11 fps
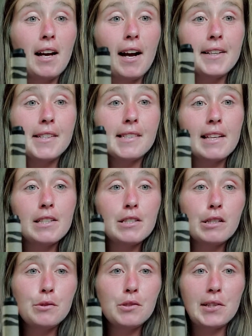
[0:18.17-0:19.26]
I decided to
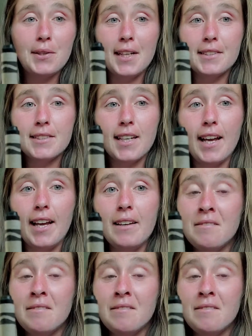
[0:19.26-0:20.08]
use a crayon today.